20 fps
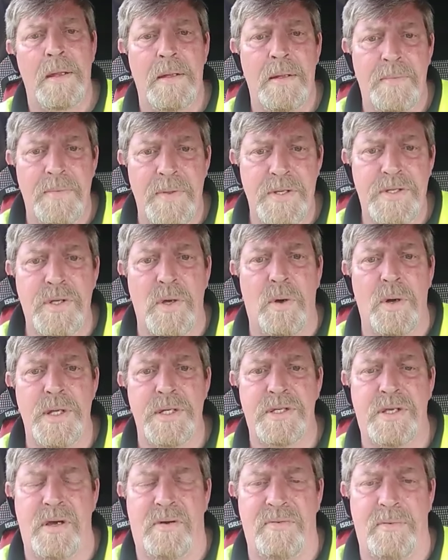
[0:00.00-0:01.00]
the
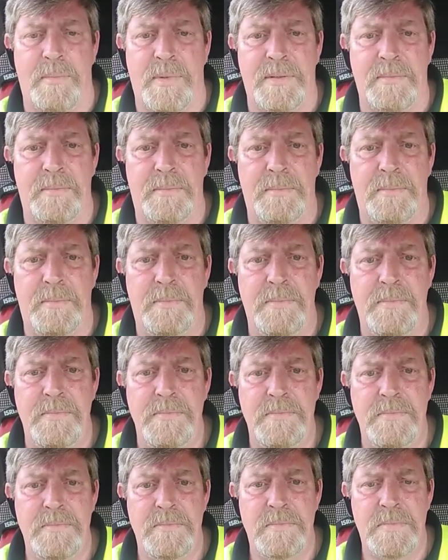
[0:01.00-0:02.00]
Scottish government.
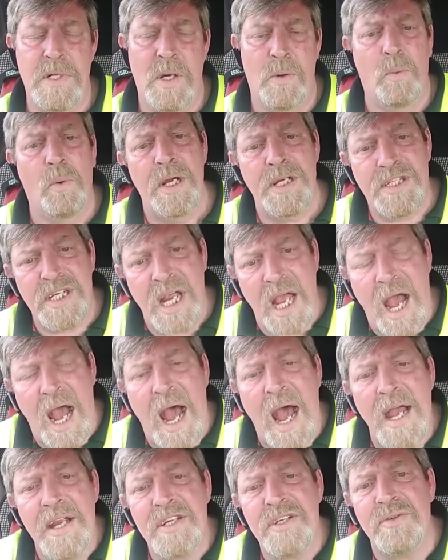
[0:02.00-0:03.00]
What she
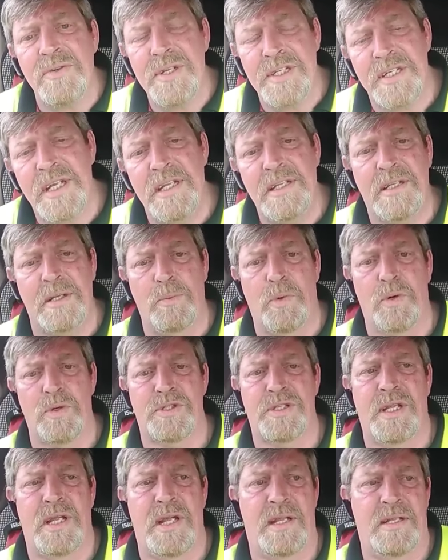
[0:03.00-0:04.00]
actually said
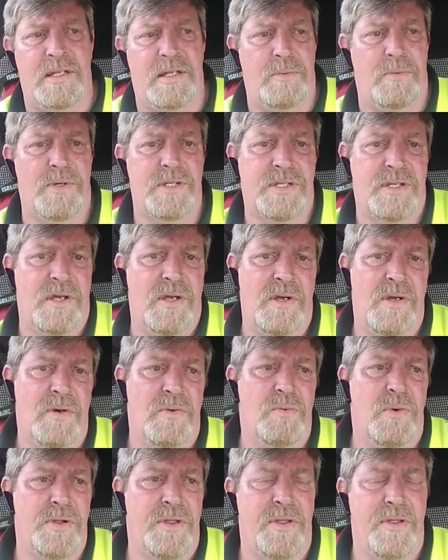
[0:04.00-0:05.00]
towards the end it was
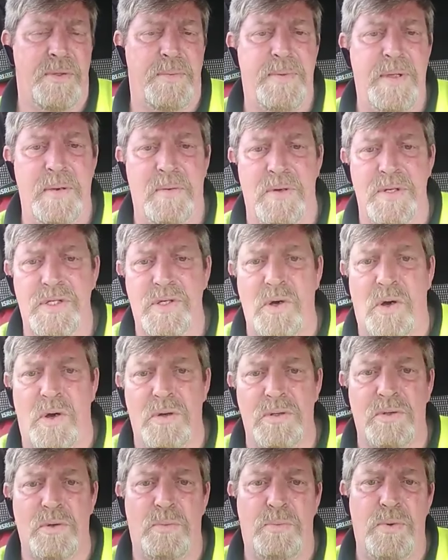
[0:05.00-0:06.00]
whether the people of
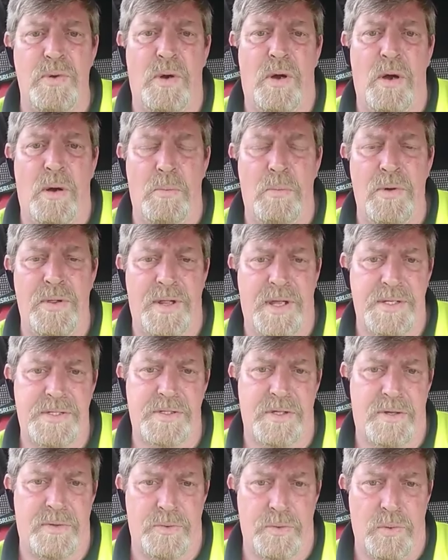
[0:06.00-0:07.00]
Scotland will put up with us
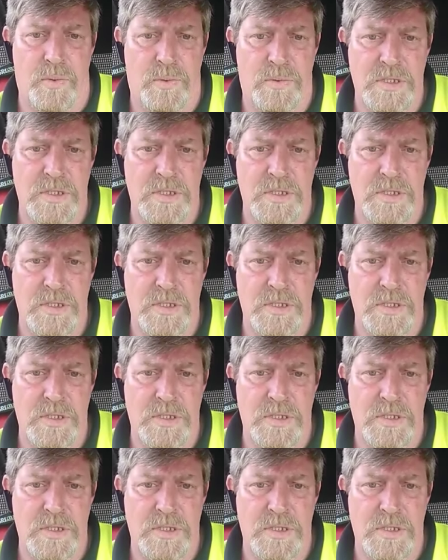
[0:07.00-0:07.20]
or no,